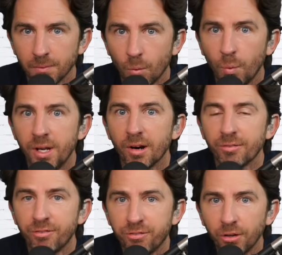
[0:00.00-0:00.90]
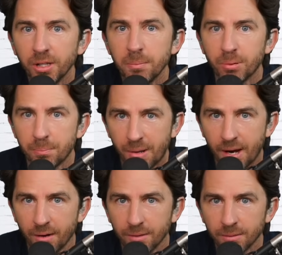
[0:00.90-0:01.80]
we are fully
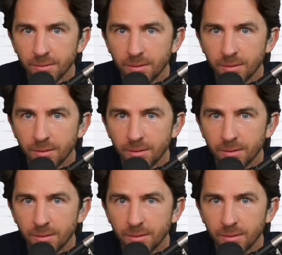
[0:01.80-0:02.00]
prepared